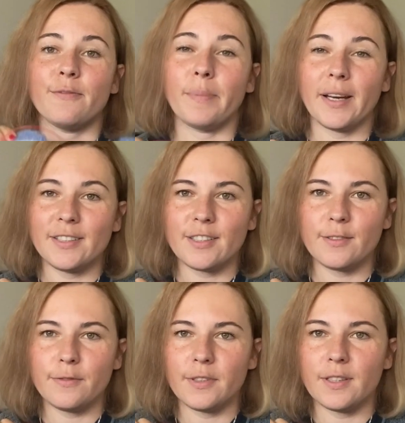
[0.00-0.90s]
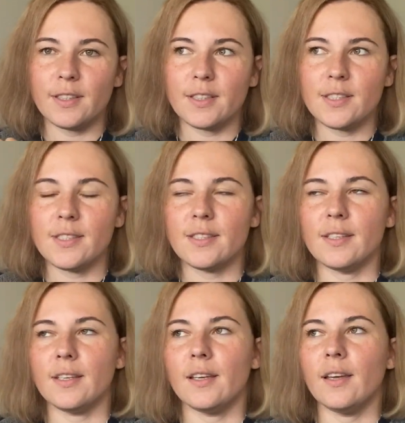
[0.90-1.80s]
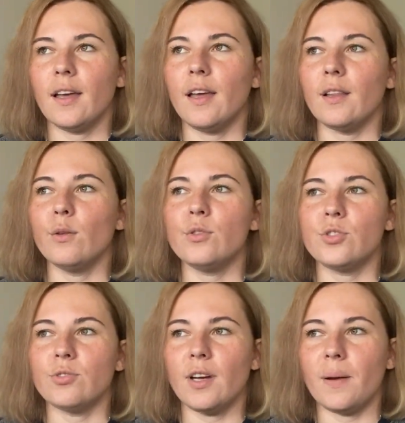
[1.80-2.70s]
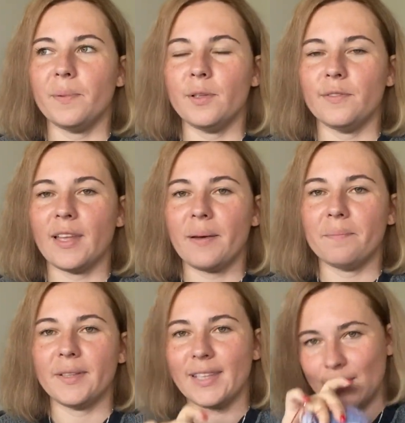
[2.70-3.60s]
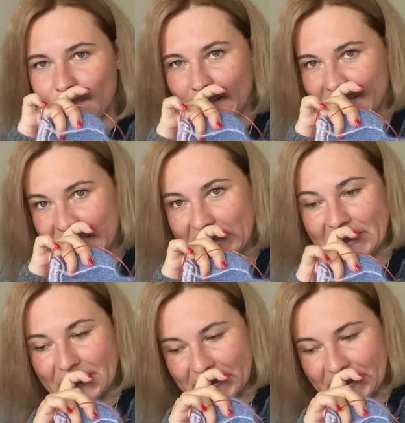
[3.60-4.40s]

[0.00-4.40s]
pattern for this. I looked through a couple of them, but they wasn't